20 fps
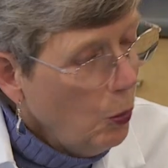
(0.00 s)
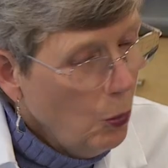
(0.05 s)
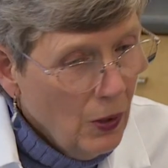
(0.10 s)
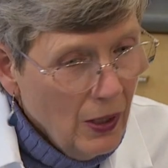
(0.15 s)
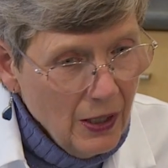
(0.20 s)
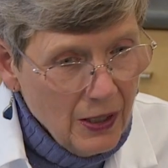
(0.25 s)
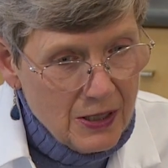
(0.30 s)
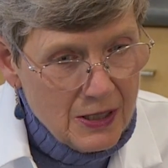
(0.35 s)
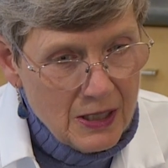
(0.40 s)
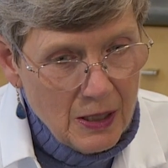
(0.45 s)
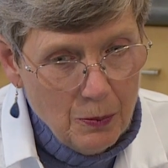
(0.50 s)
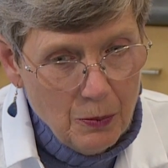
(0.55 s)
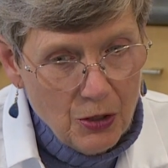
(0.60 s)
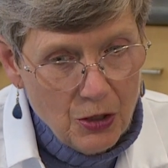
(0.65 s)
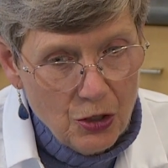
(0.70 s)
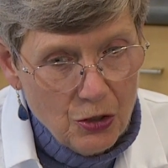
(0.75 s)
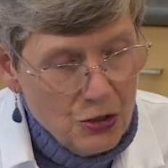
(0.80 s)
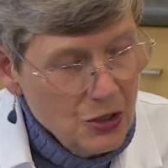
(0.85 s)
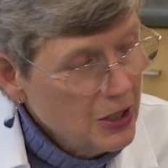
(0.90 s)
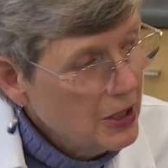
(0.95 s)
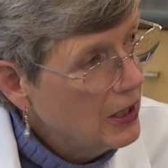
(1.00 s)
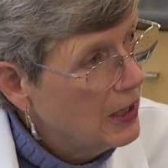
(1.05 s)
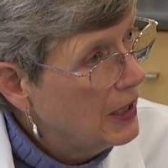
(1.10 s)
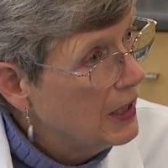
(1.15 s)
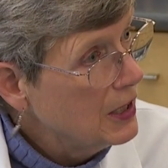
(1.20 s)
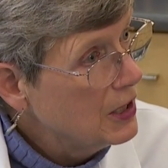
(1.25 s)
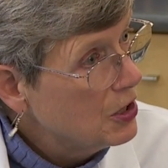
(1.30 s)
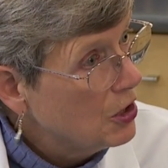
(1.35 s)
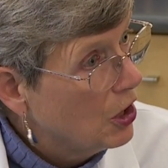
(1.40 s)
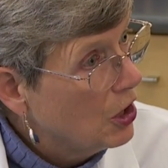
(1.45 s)
Well, some of those
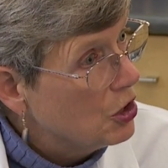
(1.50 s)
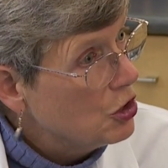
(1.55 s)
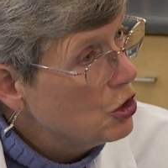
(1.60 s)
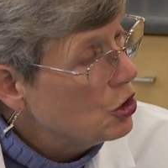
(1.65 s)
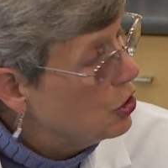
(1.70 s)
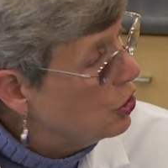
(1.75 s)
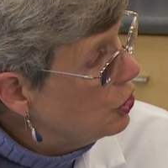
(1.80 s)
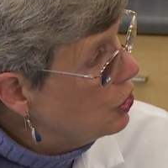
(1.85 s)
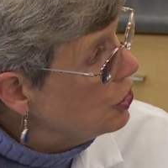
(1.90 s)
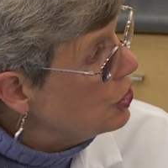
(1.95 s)
signs are slurred